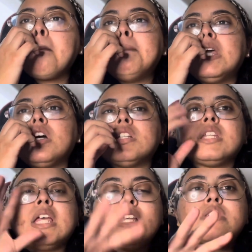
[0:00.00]
because
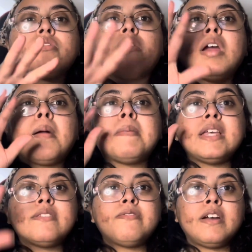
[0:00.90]
Instagram
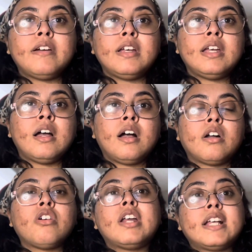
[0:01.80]
is very uh,
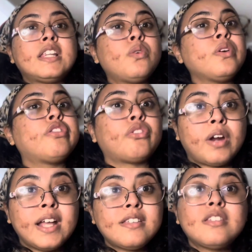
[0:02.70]
connected with threads.